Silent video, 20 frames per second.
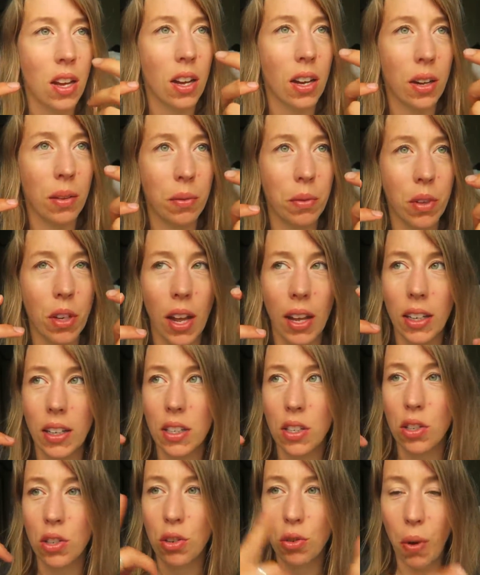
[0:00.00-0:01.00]
like
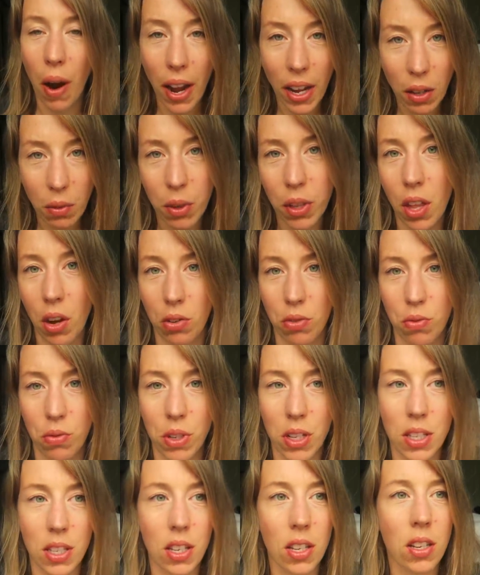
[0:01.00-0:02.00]
this, crying without
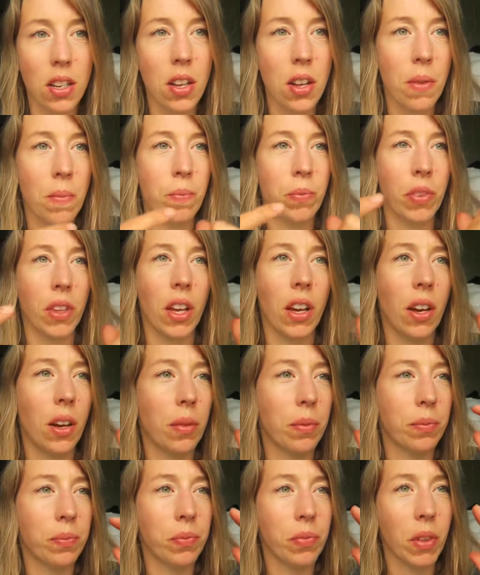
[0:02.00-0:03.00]
reason,
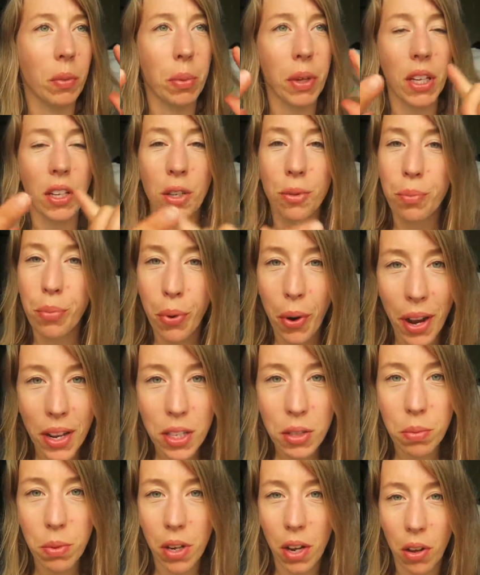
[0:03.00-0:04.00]
being
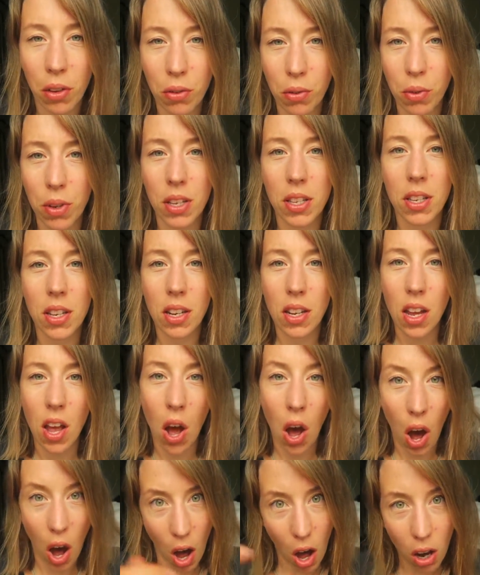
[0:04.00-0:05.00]
depressed without reason.
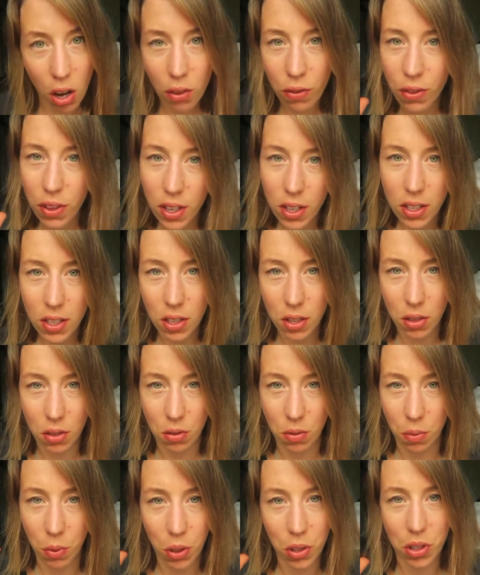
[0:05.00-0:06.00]
All of this
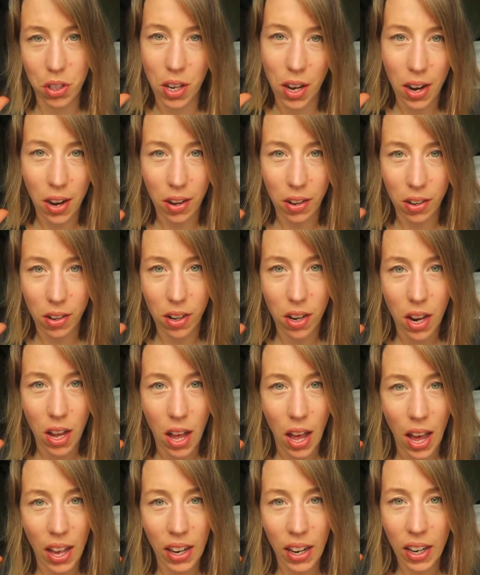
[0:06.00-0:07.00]
was there,
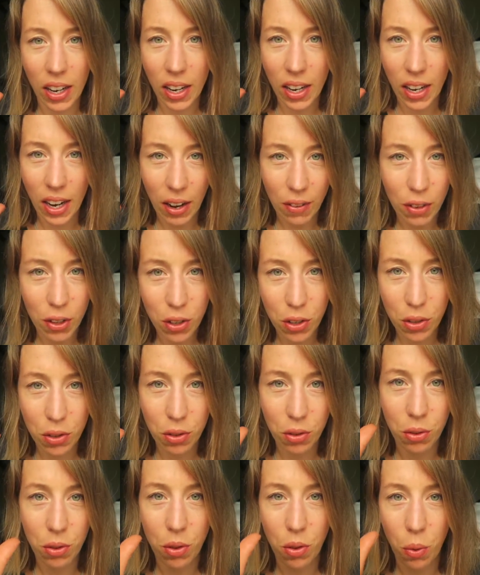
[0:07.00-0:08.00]
and I never
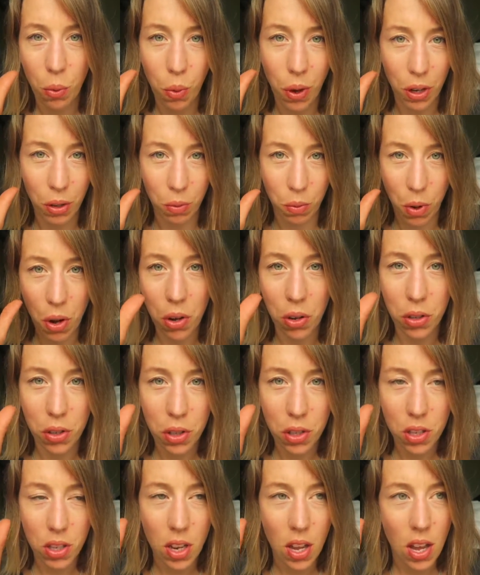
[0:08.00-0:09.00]
knew what it
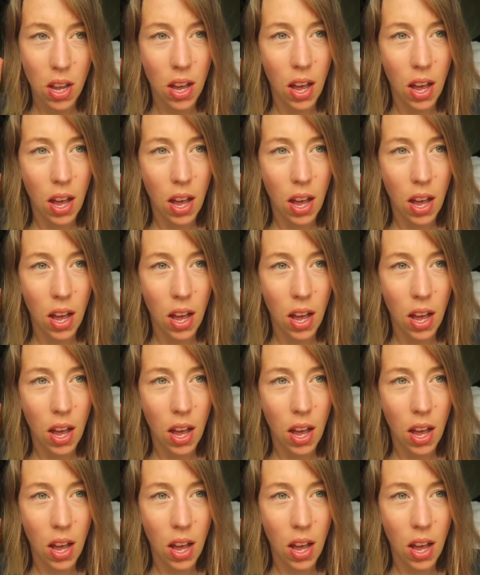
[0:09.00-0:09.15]
was.